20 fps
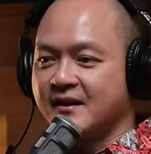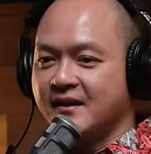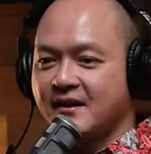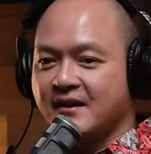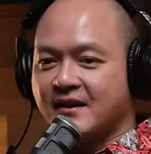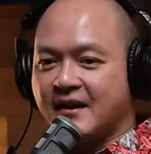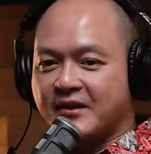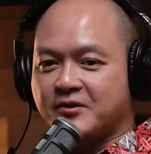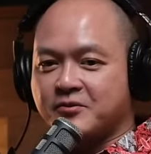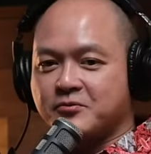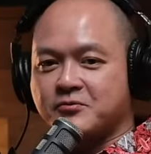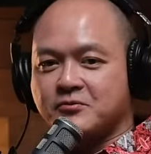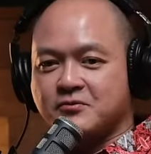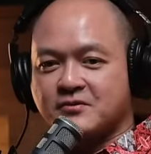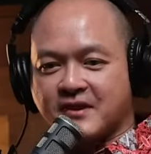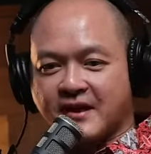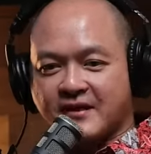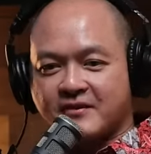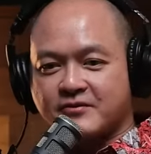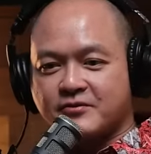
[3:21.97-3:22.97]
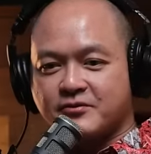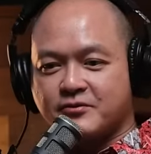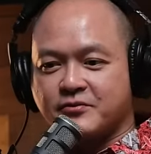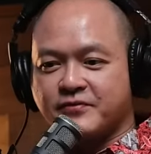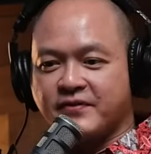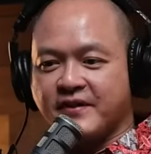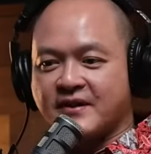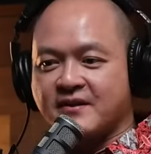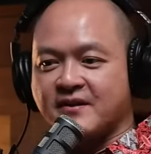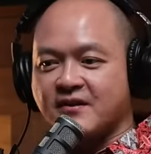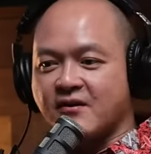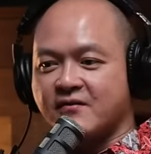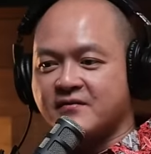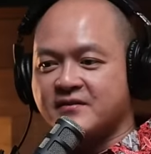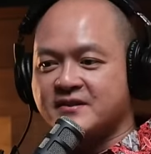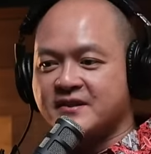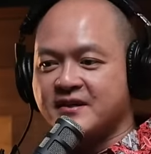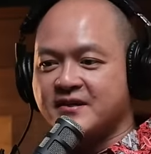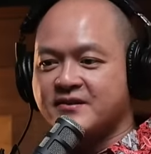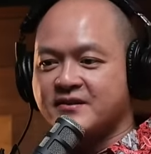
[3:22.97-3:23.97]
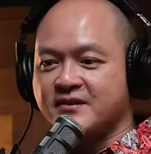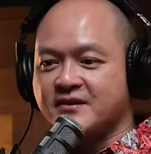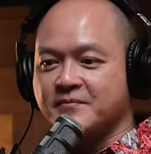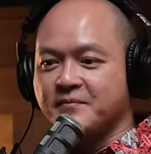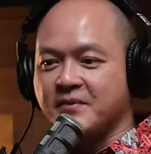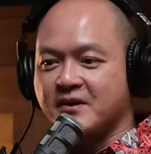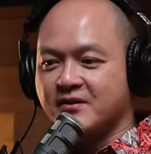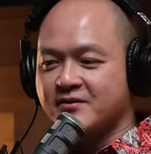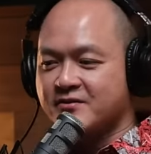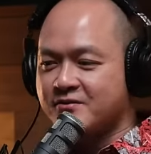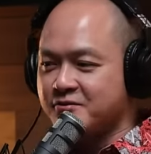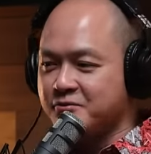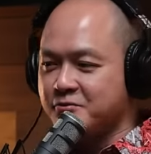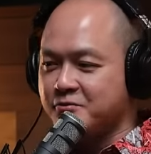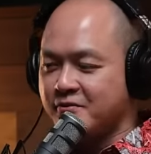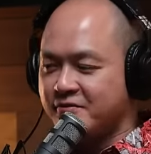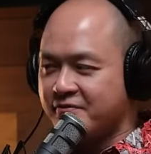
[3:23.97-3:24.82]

I'd like to get Shu Faye in the conversation because you